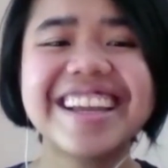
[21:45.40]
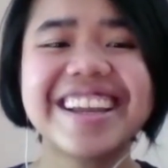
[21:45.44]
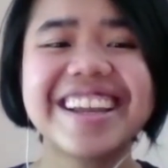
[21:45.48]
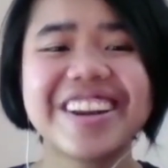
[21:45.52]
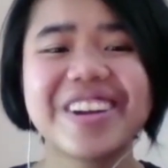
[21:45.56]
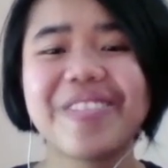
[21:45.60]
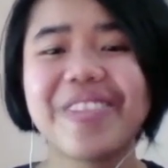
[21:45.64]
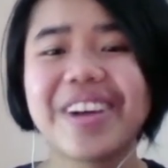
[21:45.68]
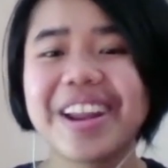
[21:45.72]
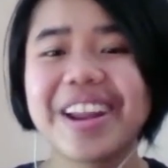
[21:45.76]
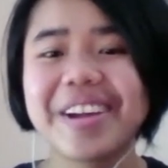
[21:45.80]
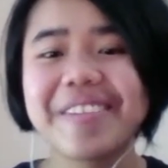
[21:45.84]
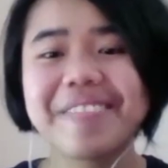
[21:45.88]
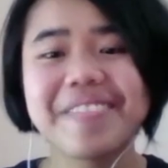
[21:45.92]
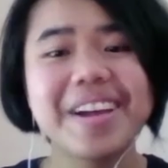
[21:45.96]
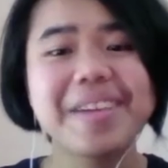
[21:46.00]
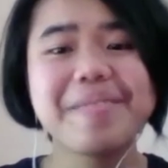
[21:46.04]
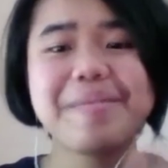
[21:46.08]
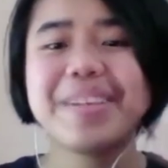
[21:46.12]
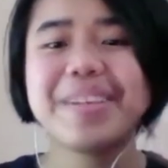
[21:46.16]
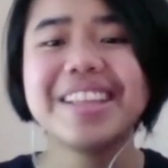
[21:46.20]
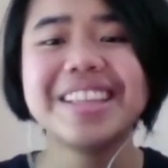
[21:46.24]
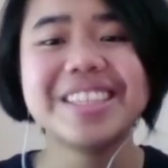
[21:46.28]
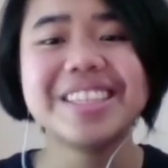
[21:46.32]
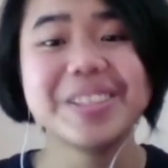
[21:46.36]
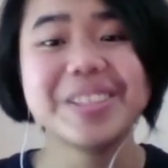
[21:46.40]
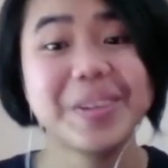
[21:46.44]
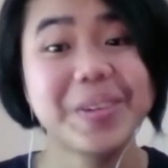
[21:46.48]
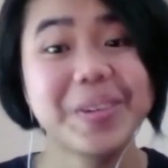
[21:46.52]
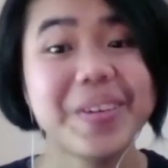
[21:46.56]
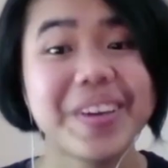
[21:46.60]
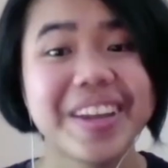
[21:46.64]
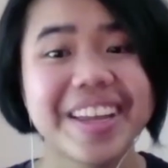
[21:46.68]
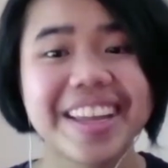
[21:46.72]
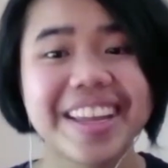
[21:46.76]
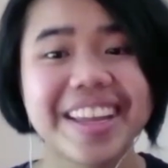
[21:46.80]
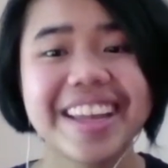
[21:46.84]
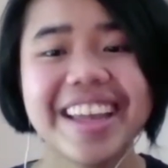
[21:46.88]
you know what have i been
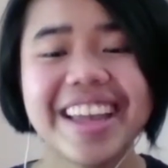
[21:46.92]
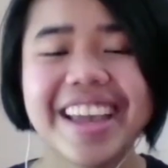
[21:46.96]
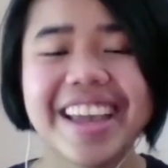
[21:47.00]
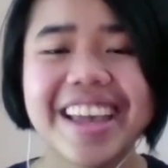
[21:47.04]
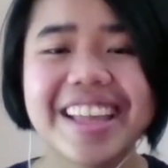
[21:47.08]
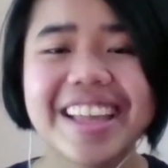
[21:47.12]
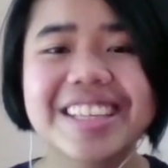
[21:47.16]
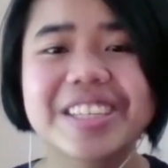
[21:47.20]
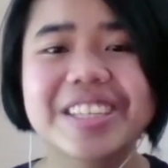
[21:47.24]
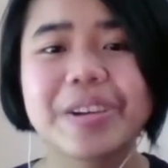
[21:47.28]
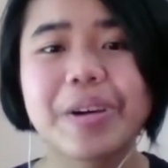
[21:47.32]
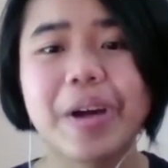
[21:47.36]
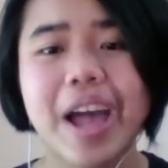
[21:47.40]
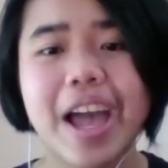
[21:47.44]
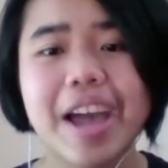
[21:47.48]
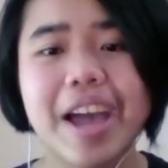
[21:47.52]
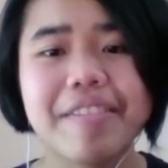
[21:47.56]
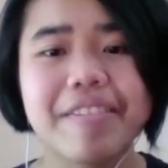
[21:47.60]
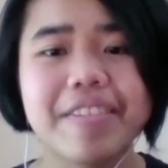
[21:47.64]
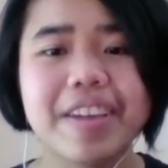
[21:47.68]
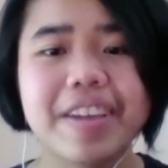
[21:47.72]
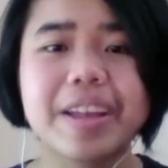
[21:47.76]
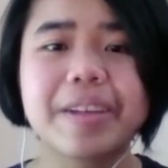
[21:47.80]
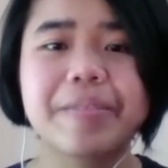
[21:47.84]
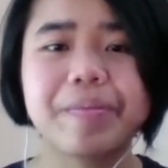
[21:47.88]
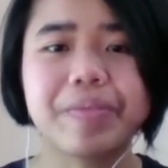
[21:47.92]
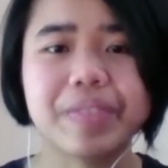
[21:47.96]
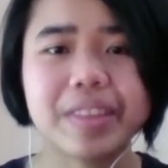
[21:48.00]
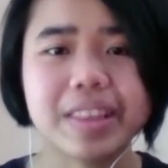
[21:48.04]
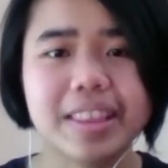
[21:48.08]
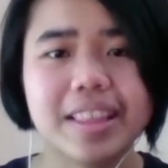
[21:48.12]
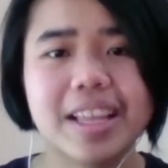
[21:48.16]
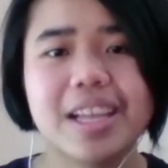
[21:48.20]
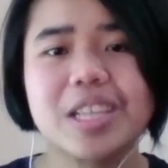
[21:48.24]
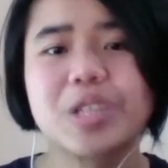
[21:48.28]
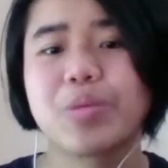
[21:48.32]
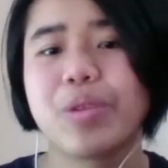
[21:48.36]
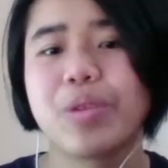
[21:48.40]
doing and so having
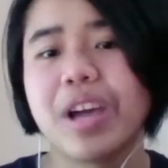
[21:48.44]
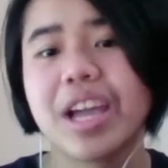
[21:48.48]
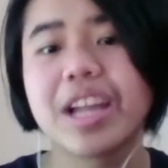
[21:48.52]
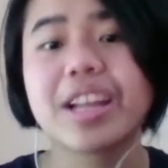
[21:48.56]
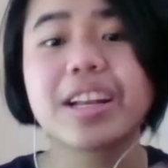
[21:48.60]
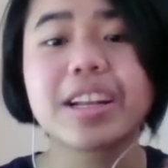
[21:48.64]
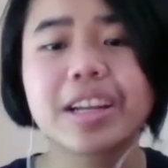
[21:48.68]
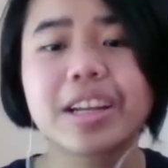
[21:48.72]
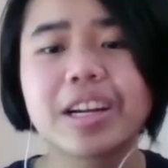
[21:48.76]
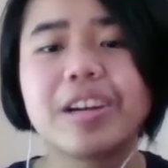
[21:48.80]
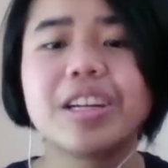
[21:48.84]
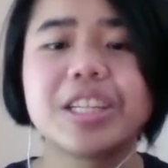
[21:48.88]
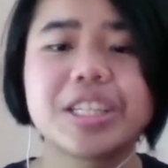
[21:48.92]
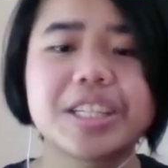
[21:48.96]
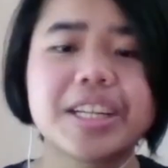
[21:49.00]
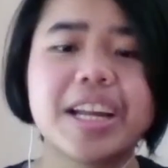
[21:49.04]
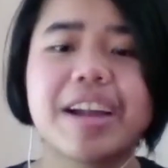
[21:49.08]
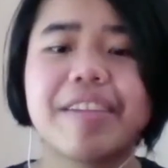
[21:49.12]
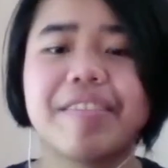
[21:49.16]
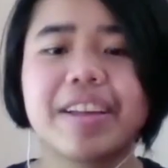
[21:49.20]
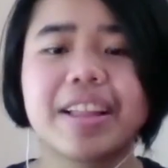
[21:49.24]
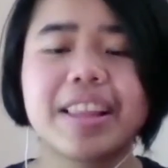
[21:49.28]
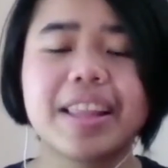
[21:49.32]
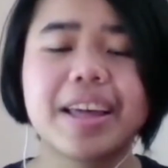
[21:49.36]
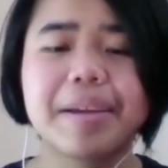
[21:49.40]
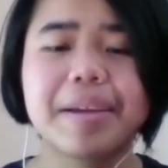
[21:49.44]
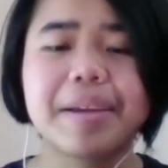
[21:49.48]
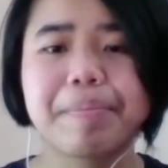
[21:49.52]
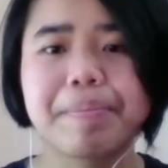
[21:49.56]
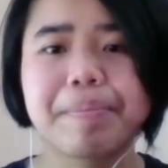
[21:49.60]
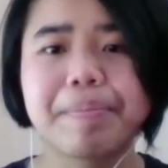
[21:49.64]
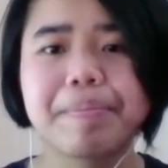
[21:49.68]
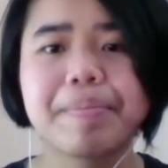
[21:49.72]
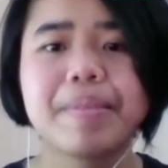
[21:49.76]
that's why i encourage having like